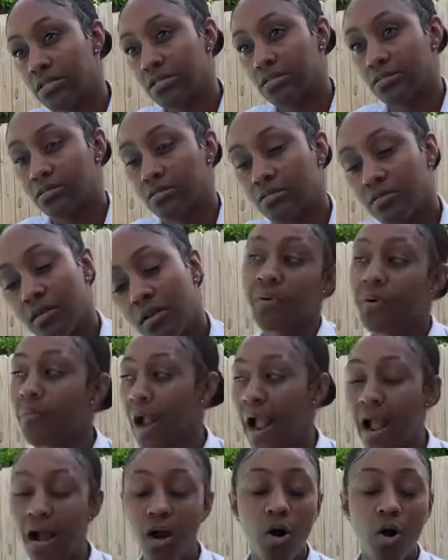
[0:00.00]
Mm-hmm. For
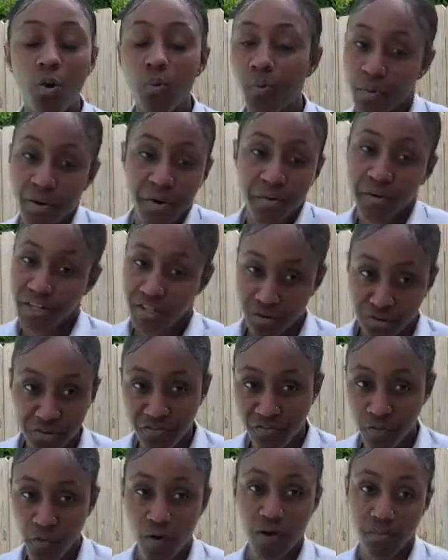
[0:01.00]
ride home, we're in
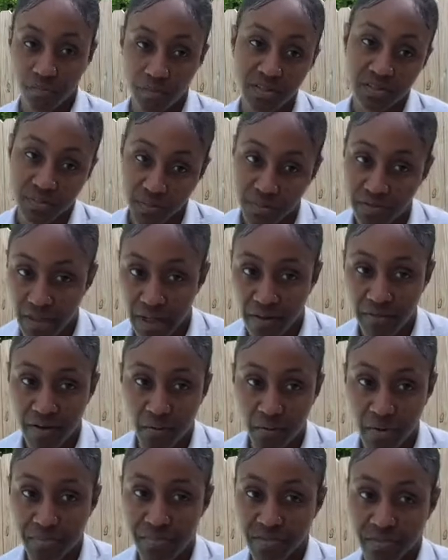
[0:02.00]
uniform, we're mm-hmm. supposed to have our
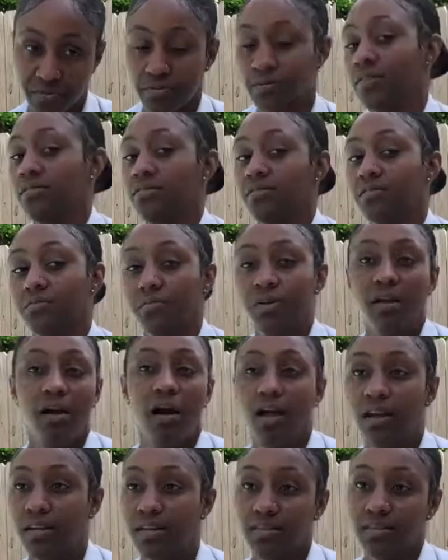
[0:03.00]
weapons on mm-hmm.
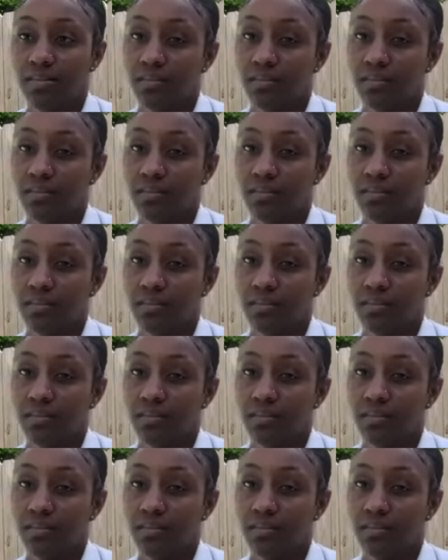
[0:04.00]
regardless.